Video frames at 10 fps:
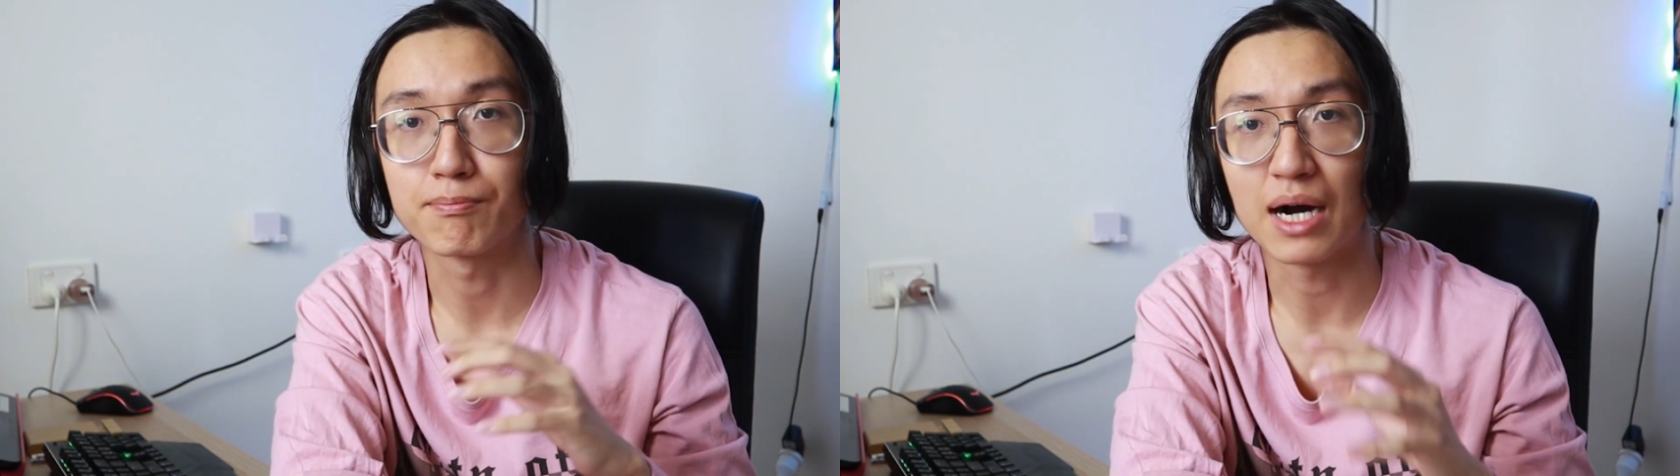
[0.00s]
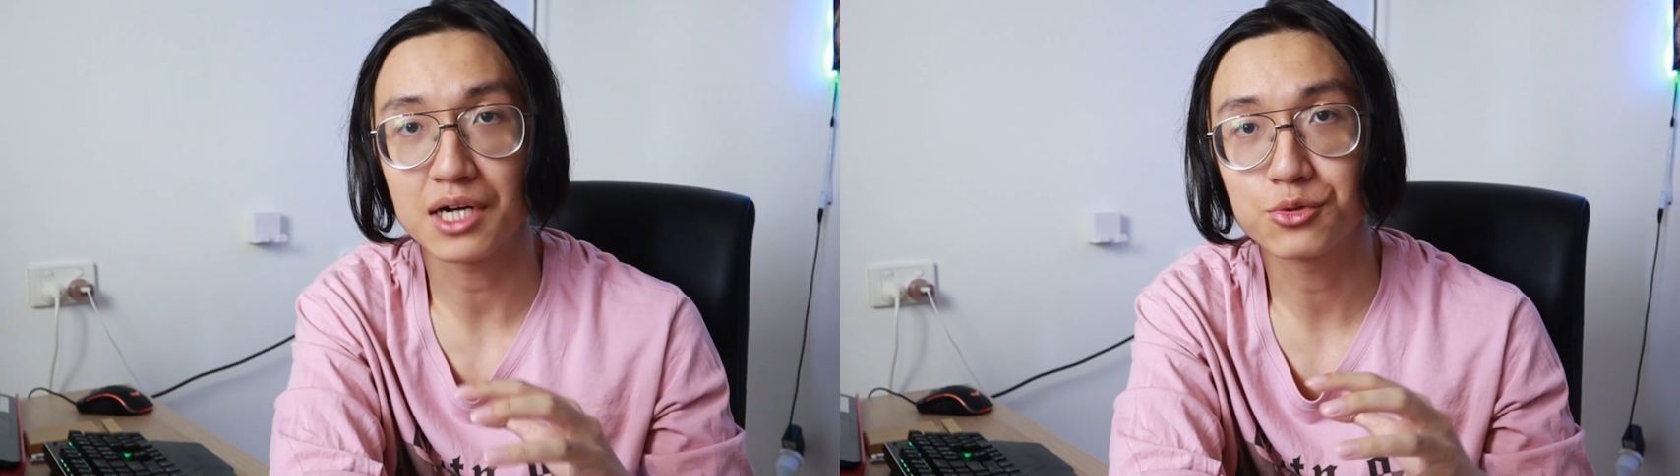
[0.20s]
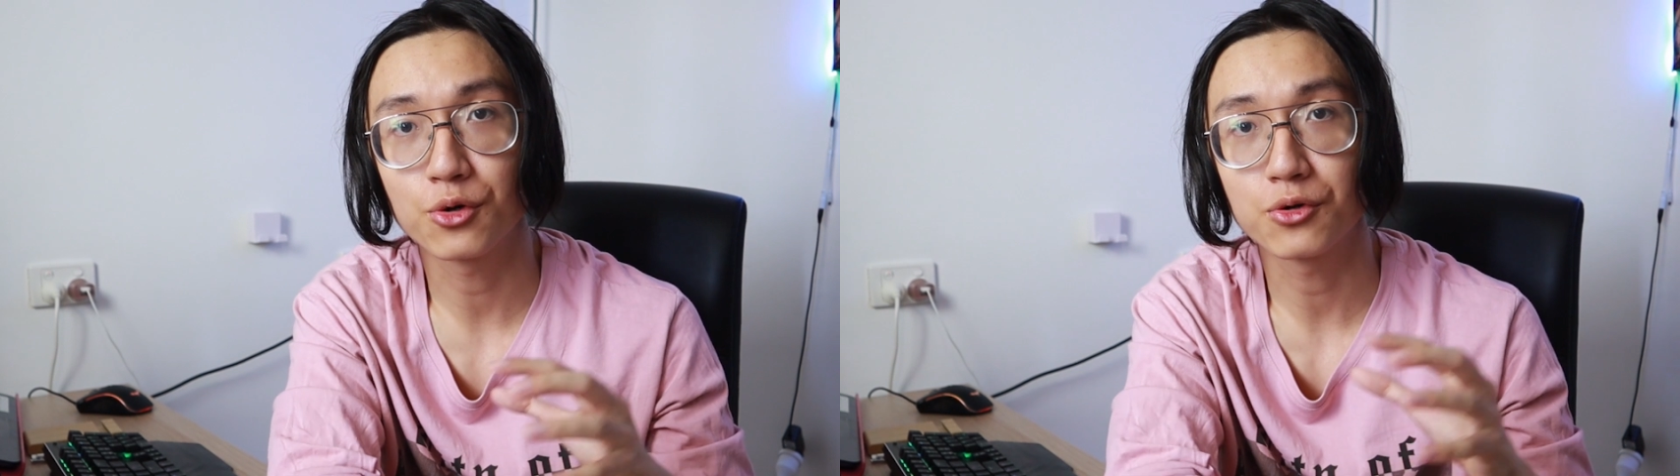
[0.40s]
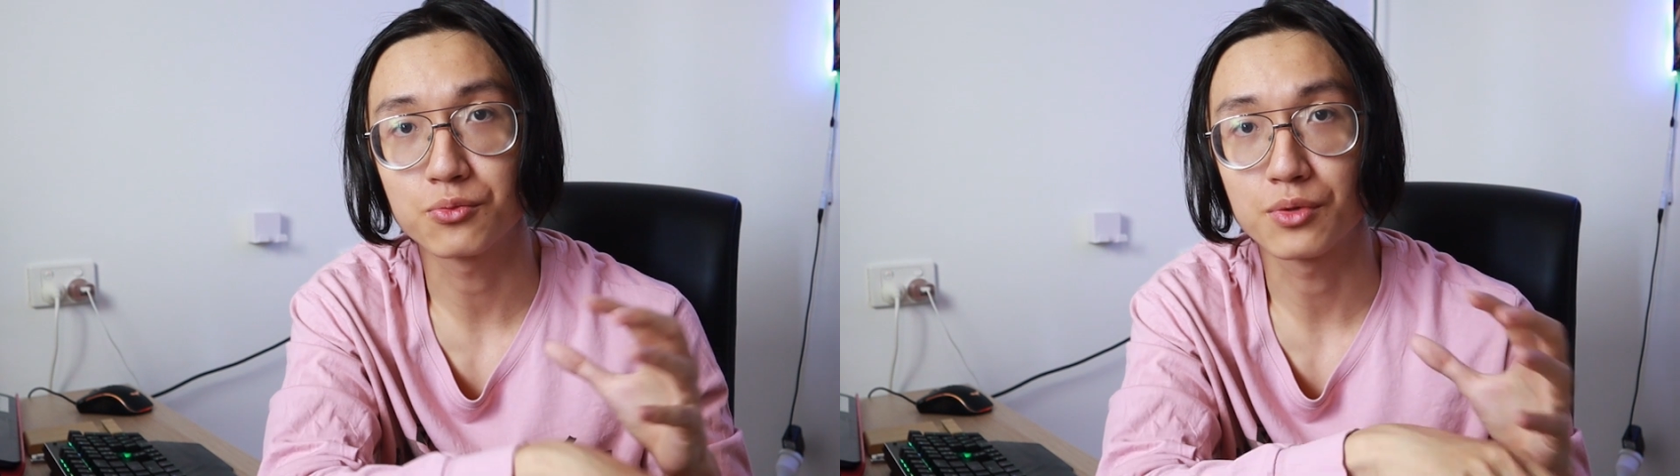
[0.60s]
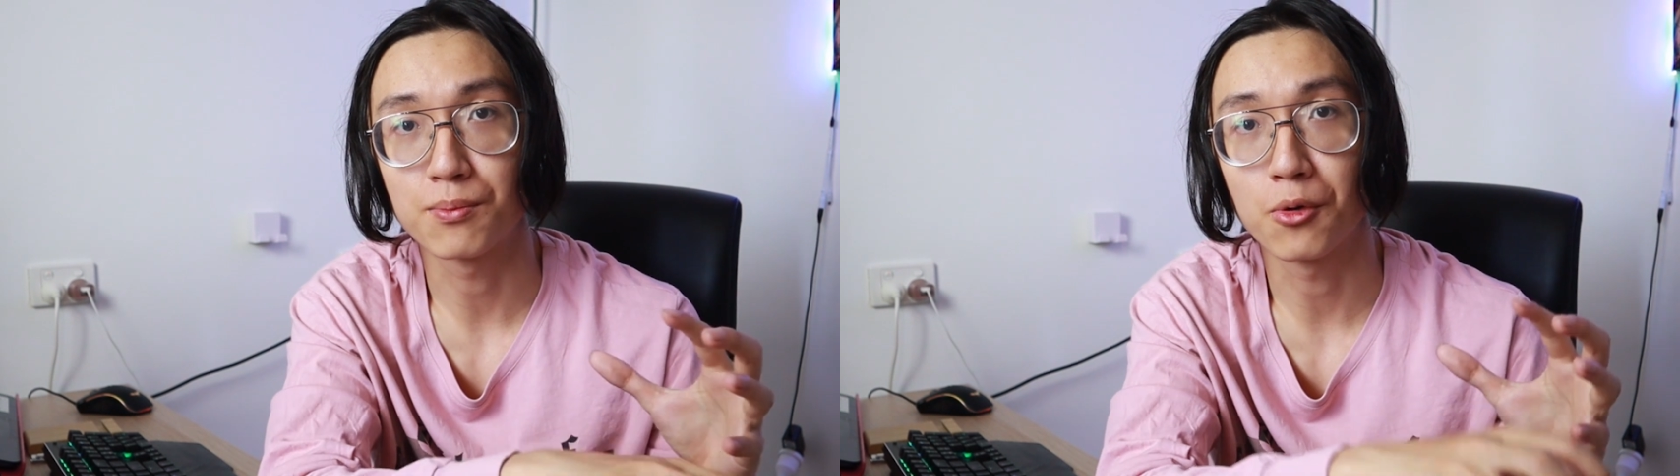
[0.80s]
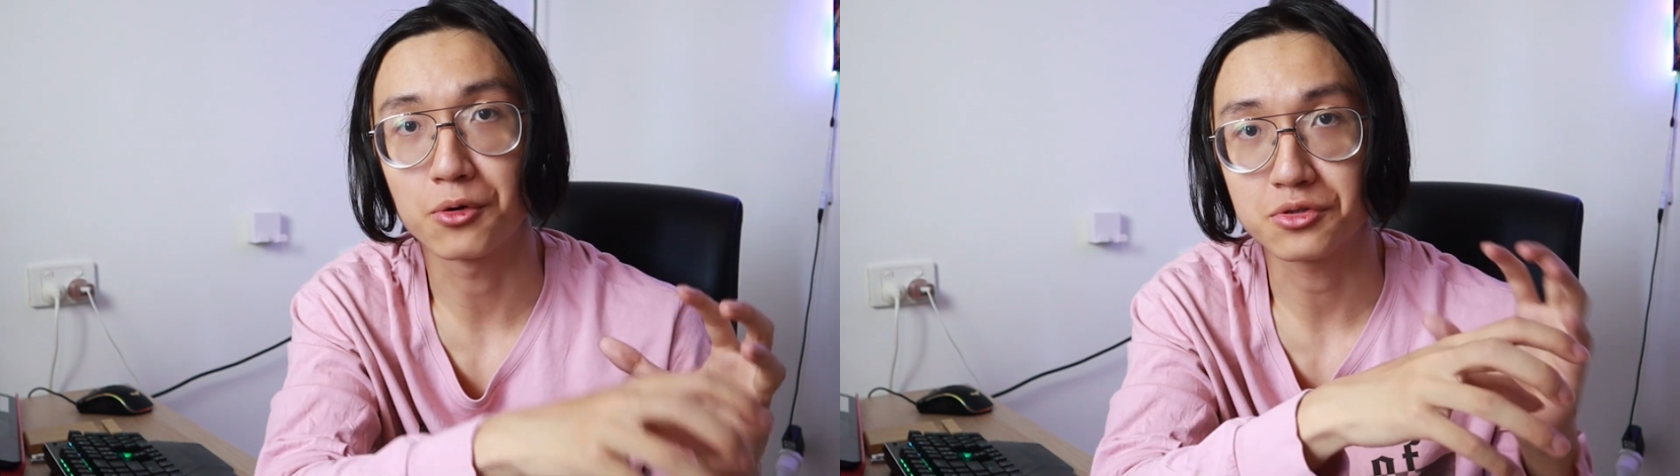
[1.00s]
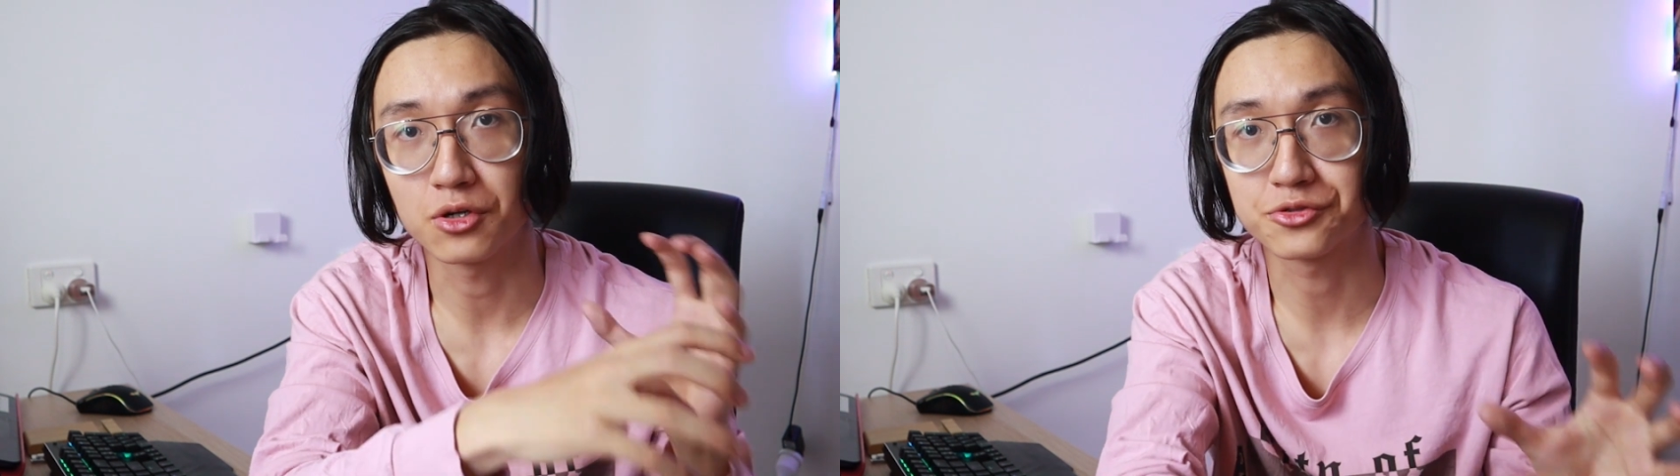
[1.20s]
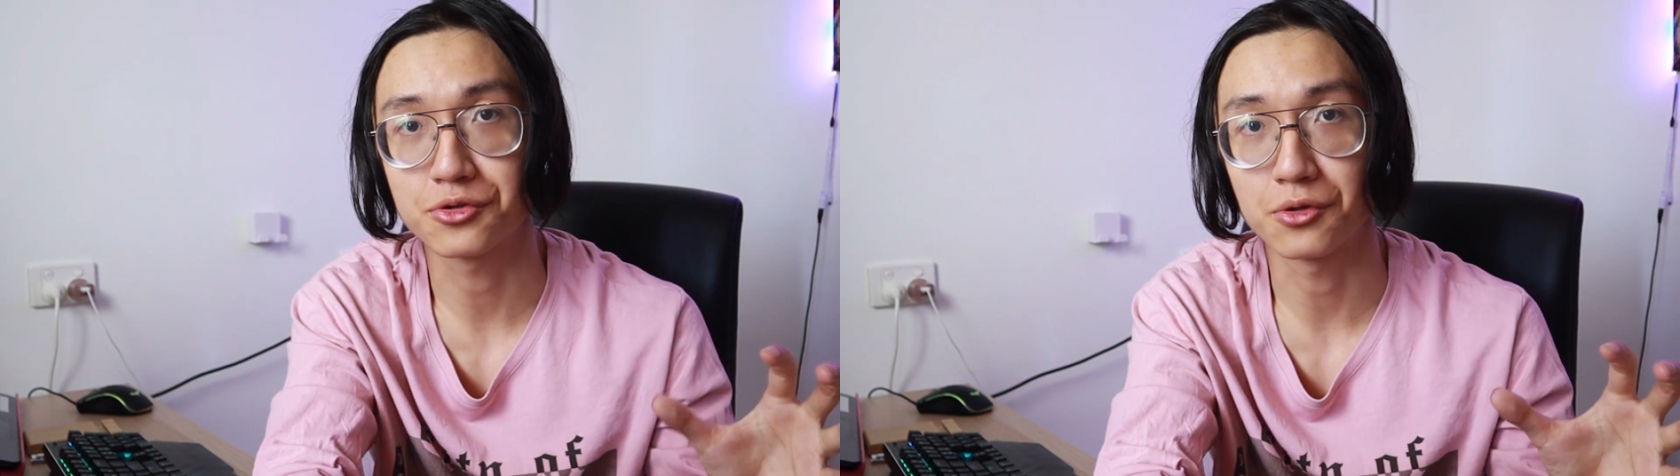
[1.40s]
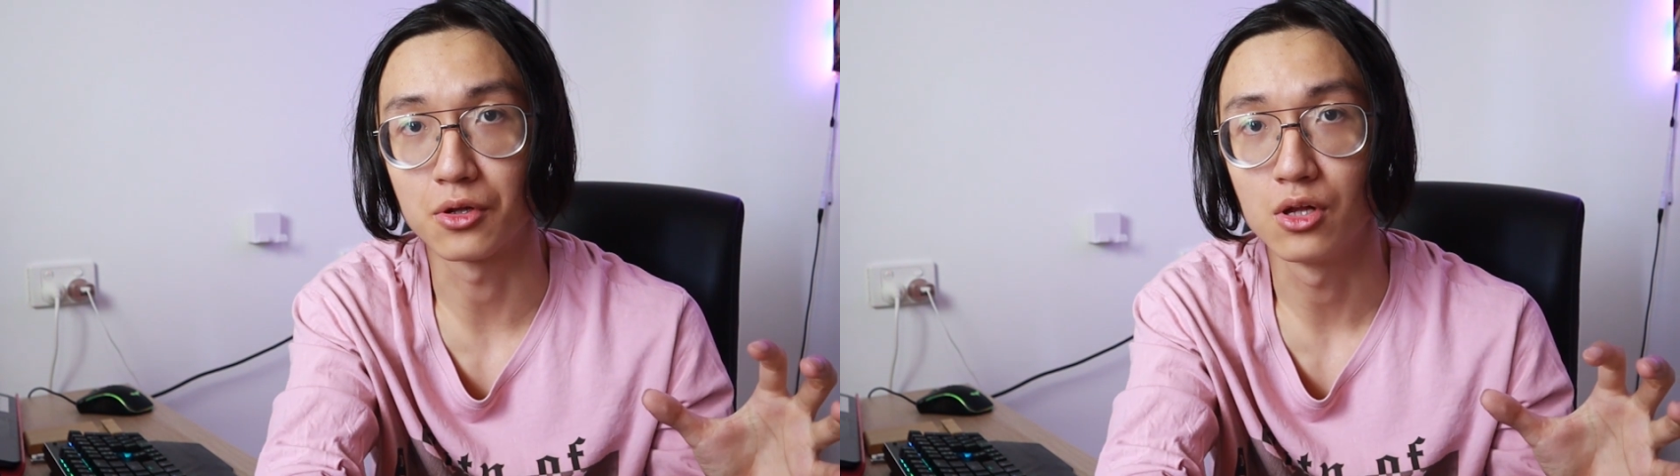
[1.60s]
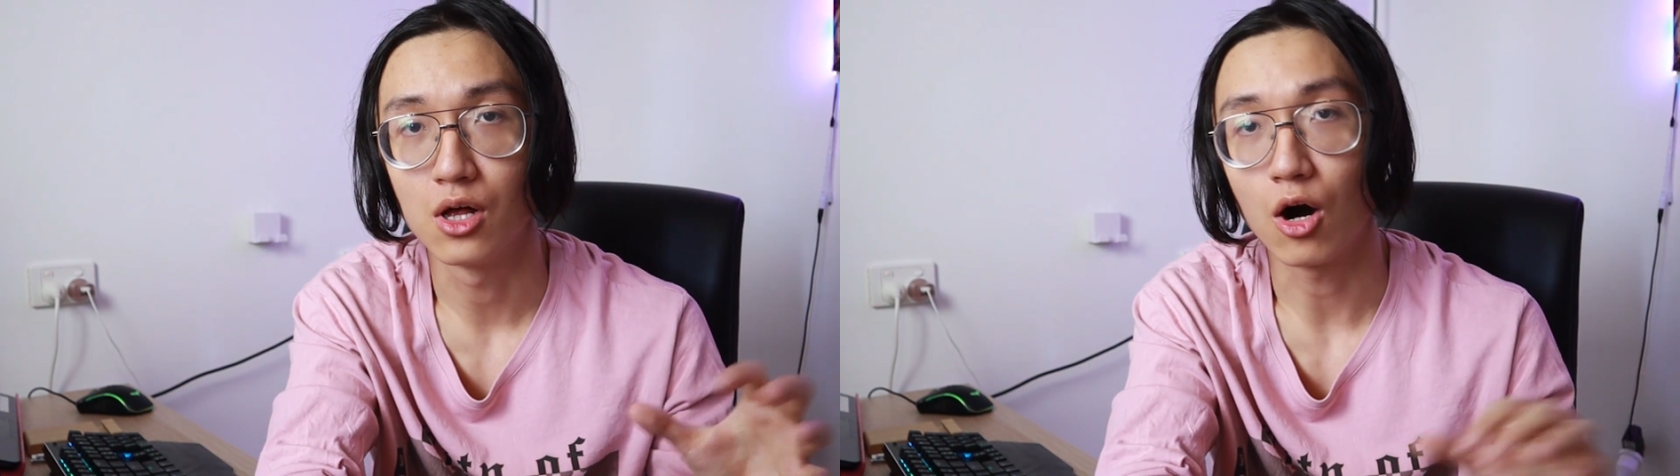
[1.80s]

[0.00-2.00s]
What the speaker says: macro remote control.